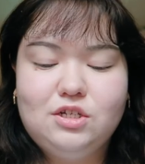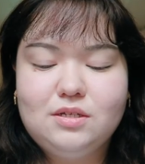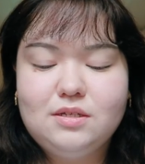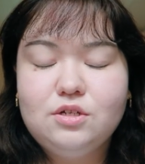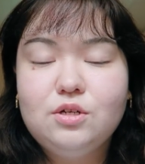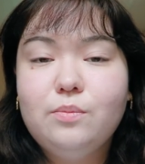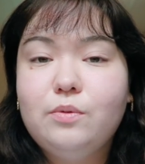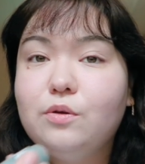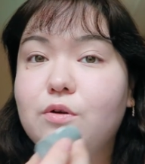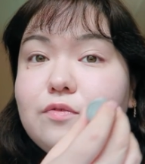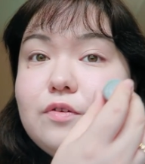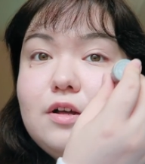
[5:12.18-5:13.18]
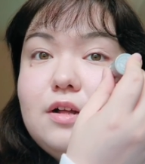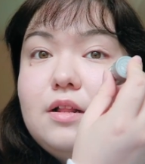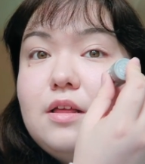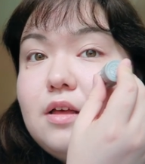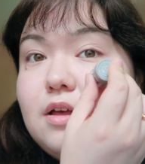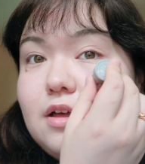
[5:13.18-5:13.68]
It's just such a
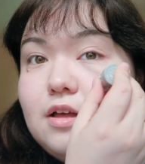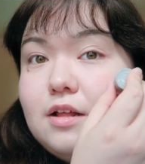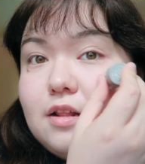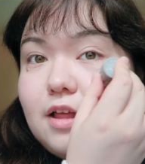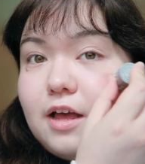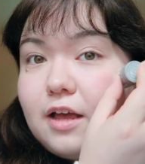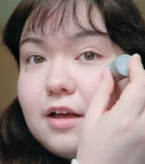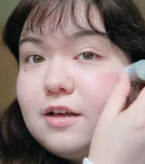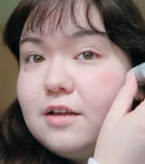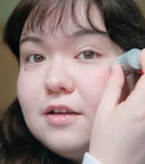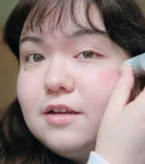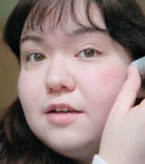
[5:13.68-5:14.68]
beautiful like